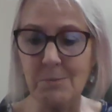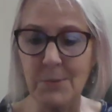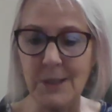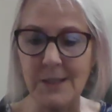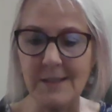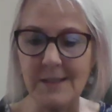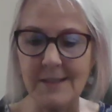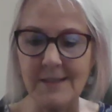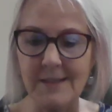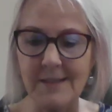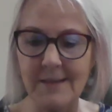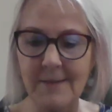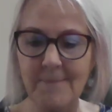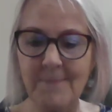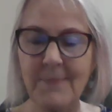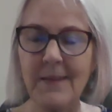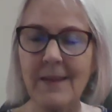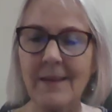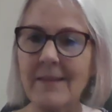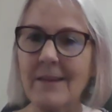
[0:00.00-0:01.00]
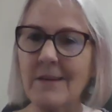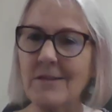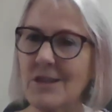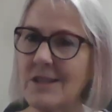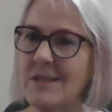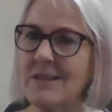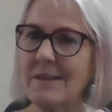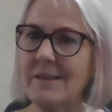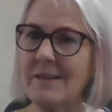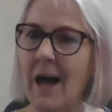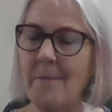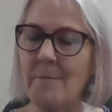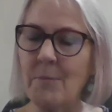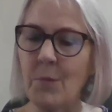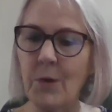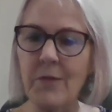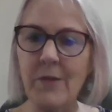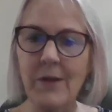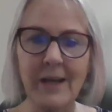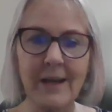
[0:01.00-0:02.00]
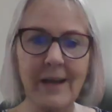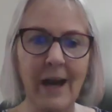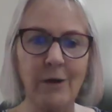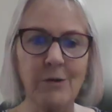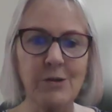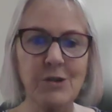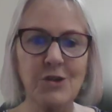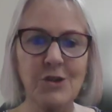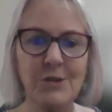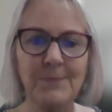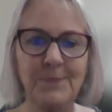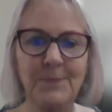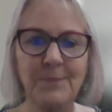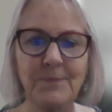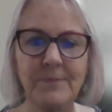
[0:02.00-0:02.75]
pieces. They're just a lot more than a couch.